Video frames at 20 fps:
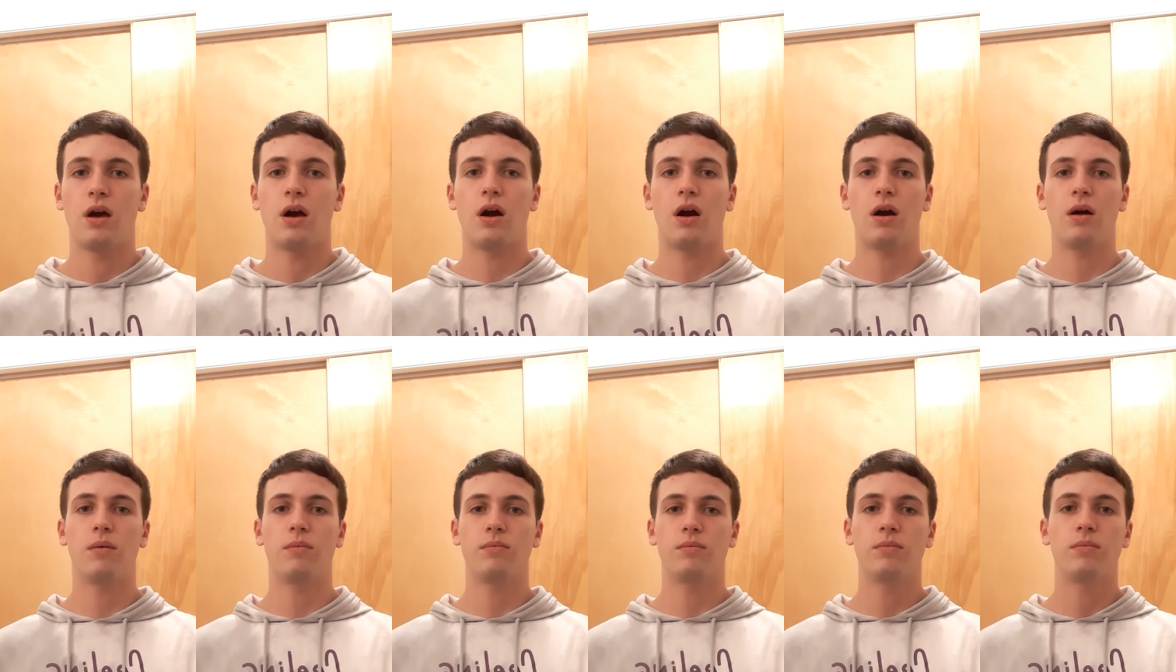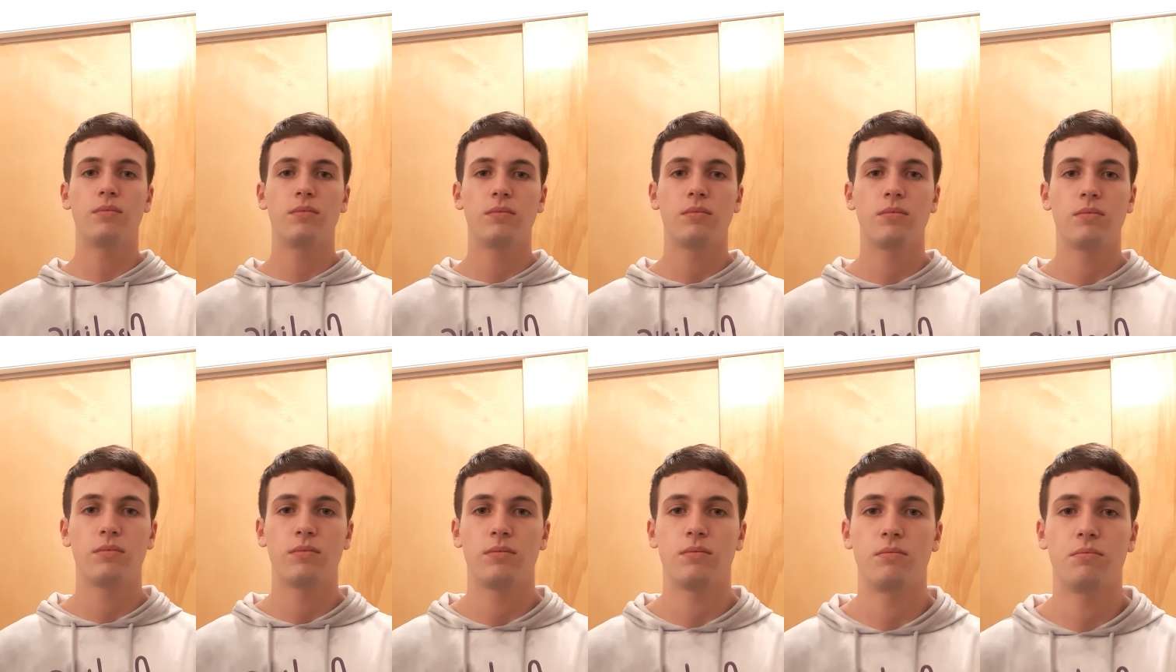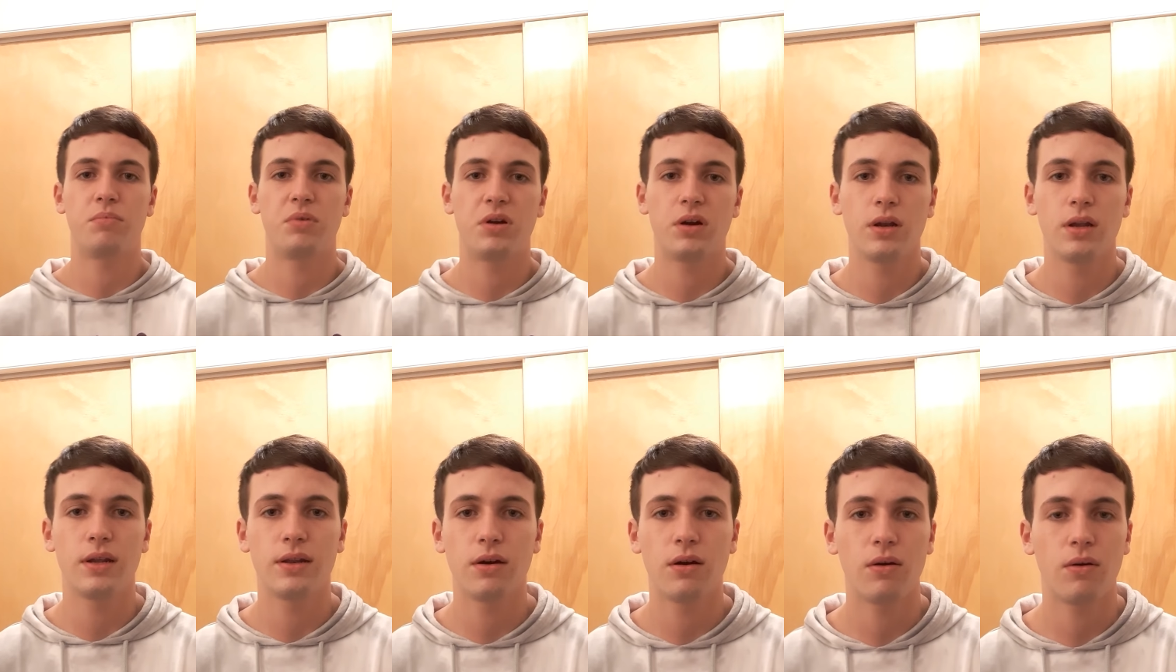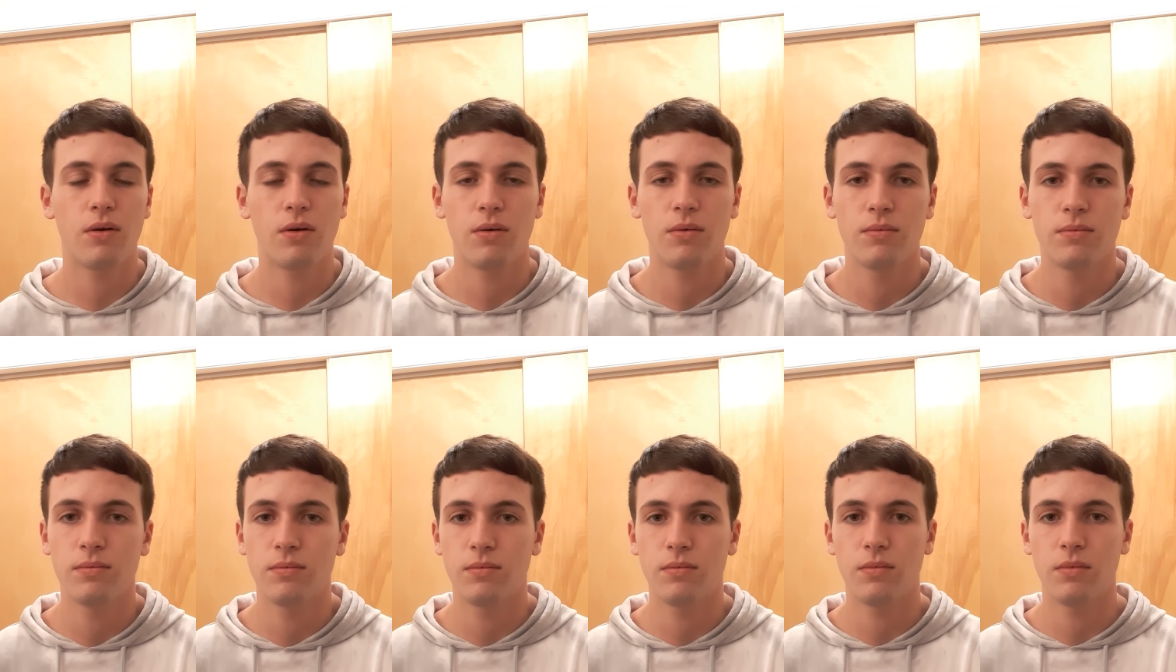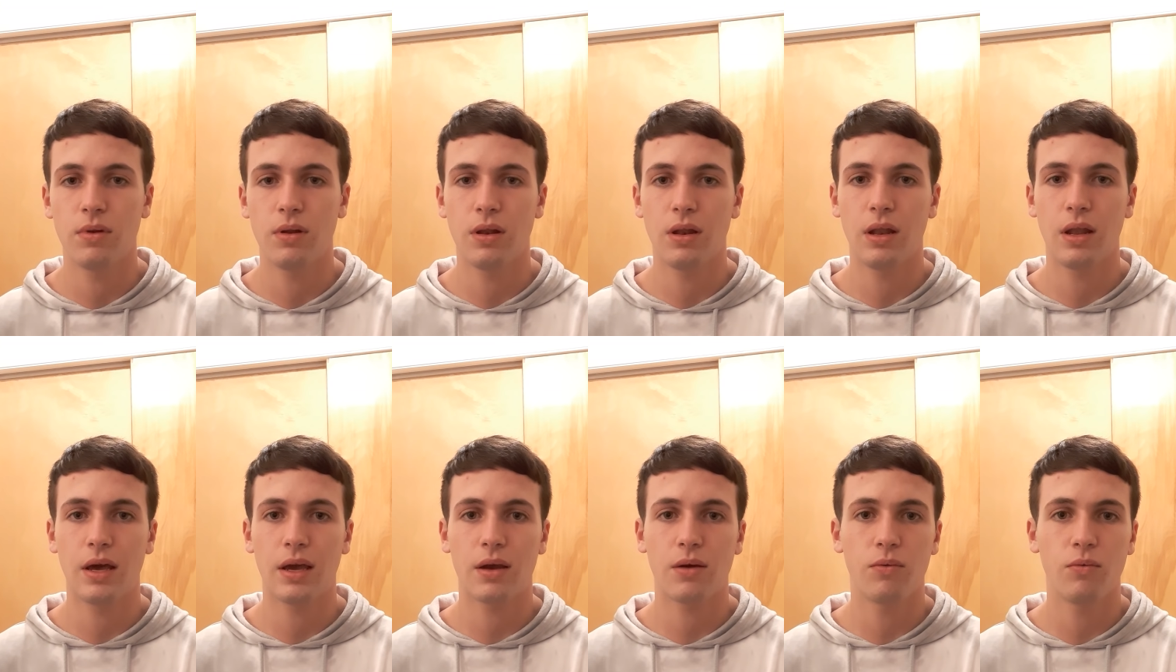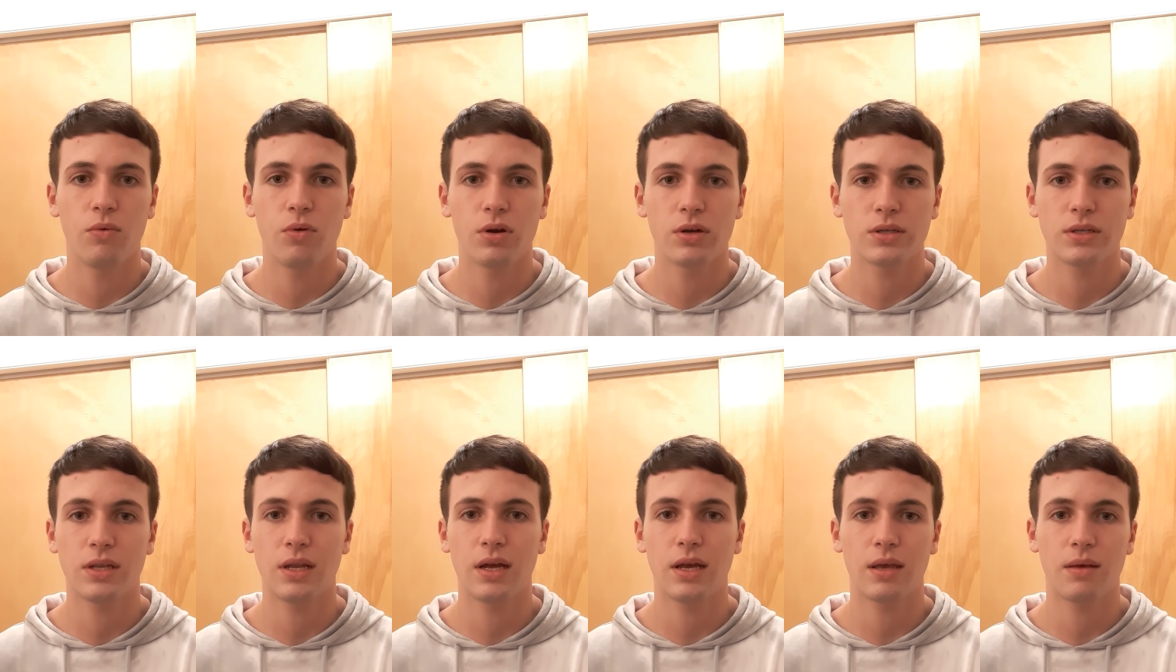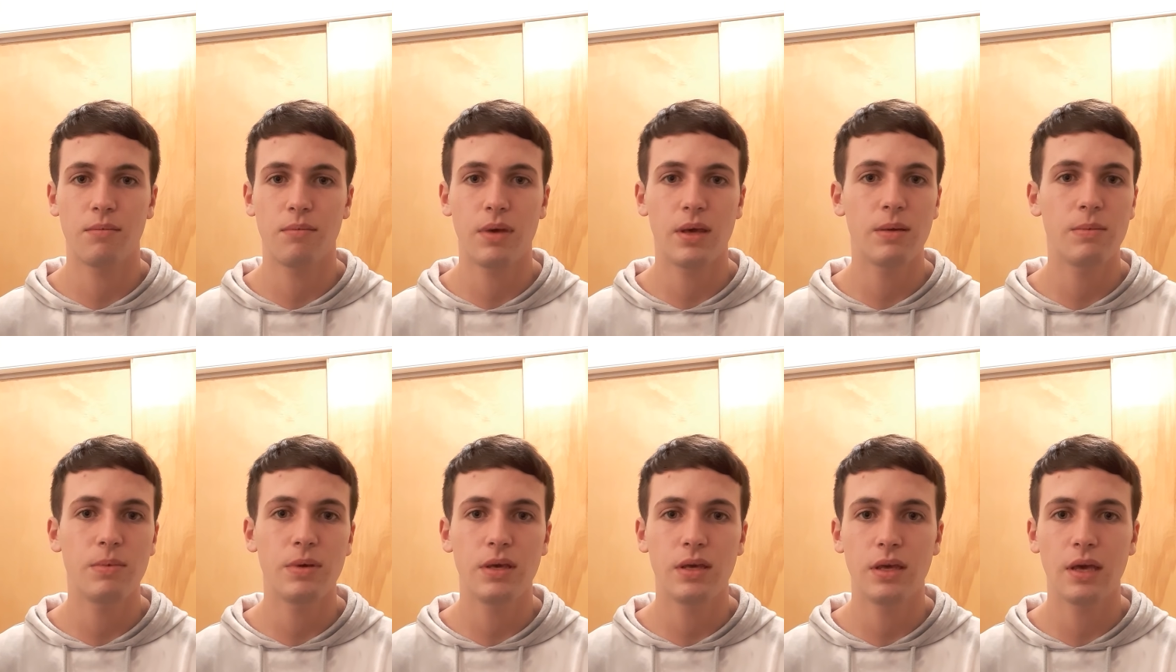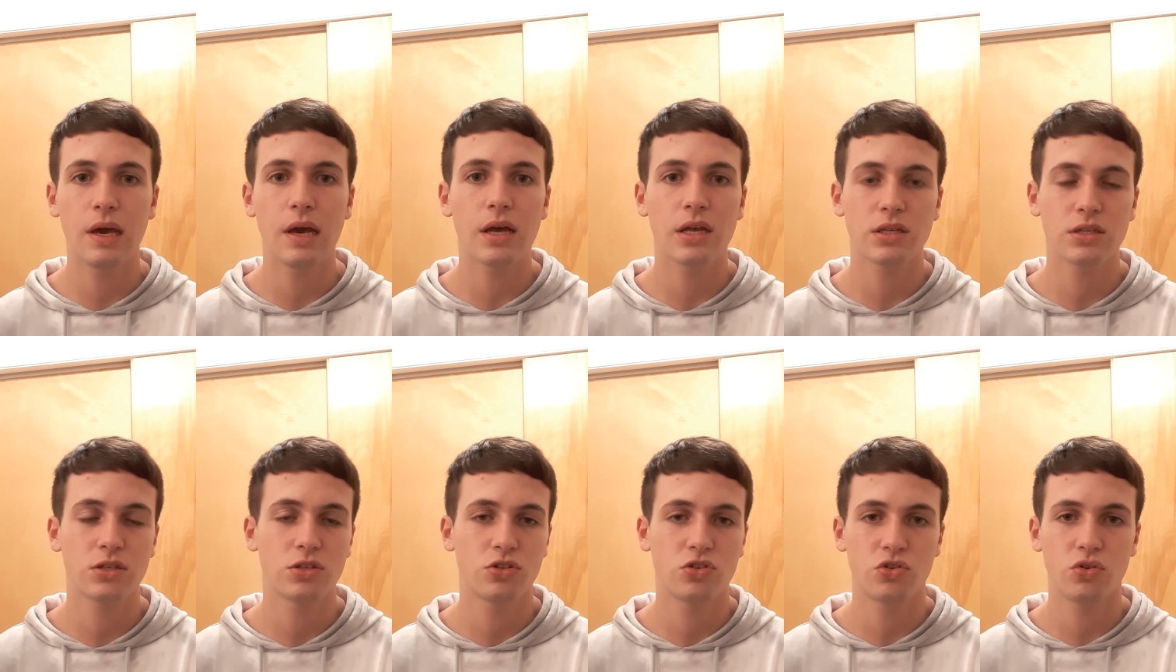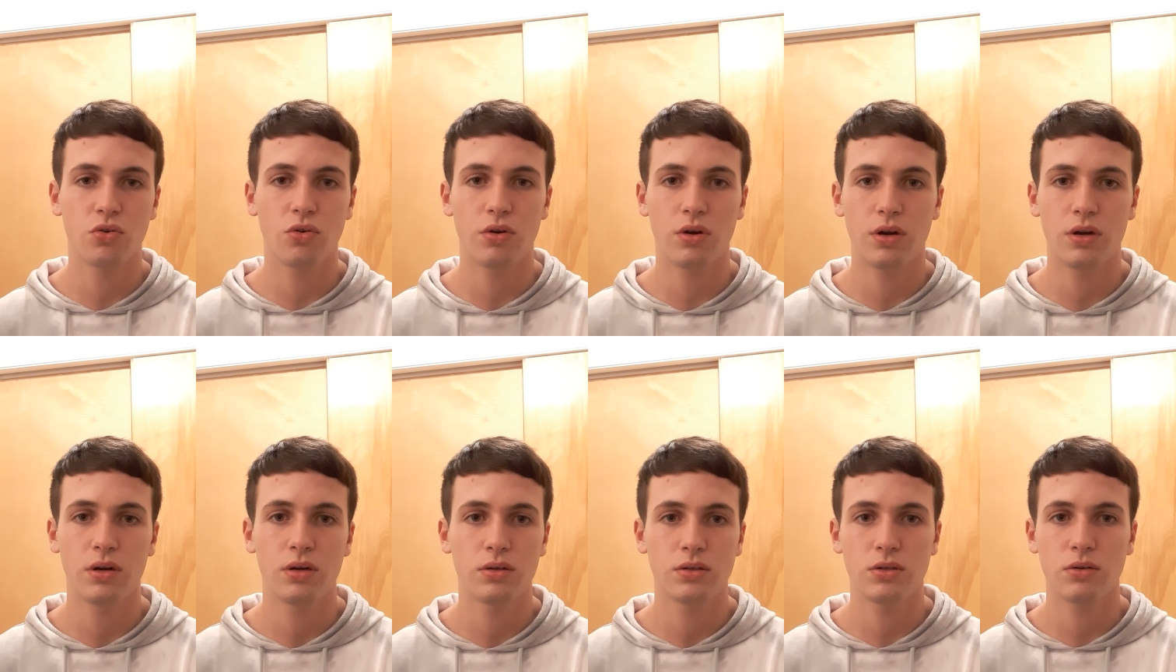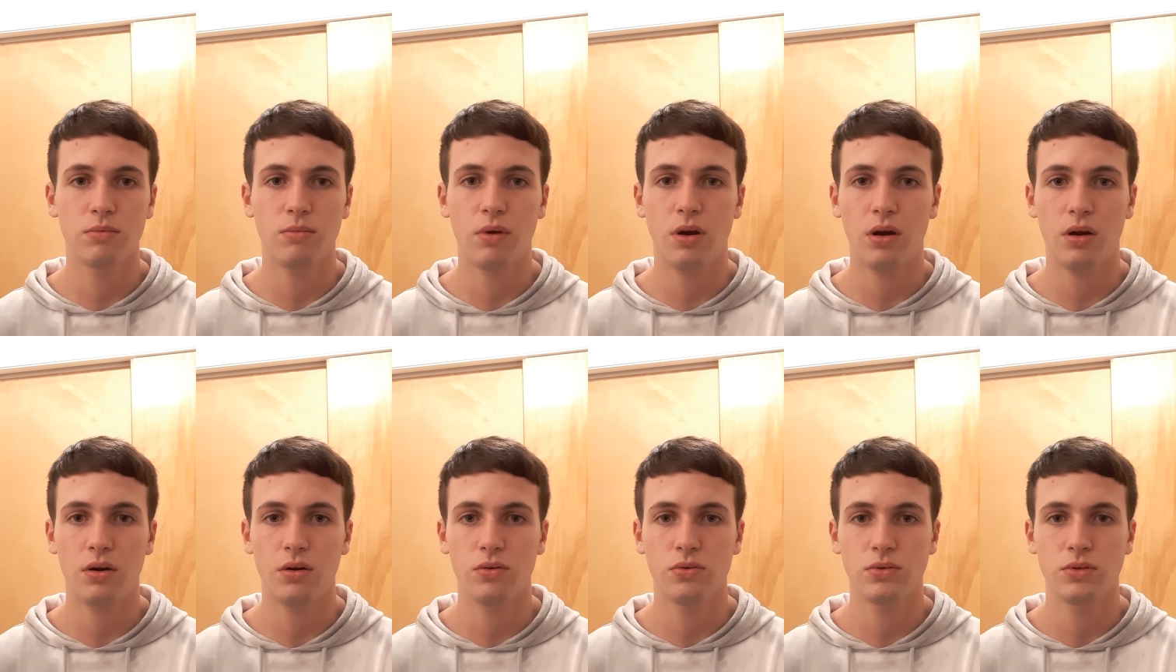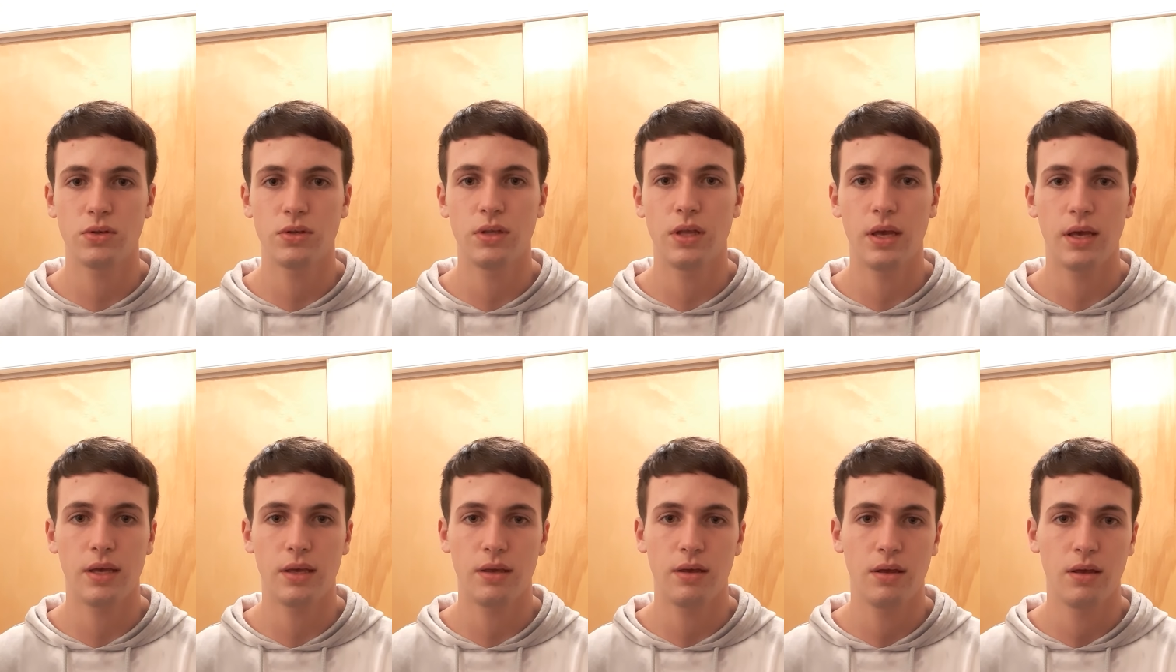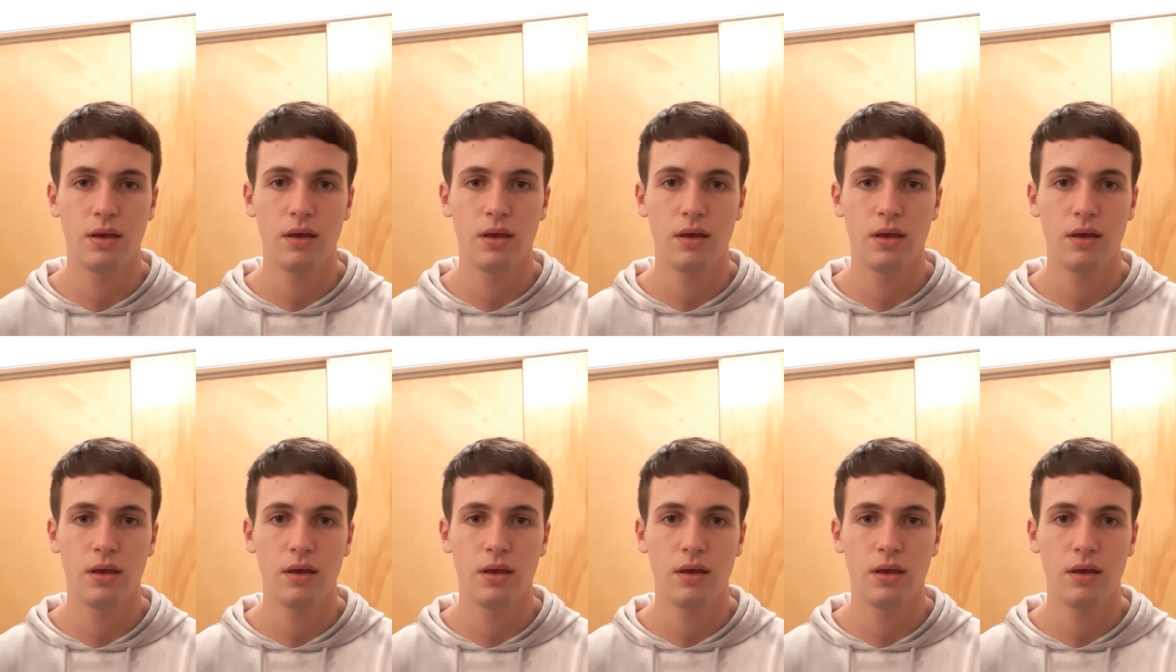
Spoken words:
barely know like words like maybe, yes, sure, tomorrow, today.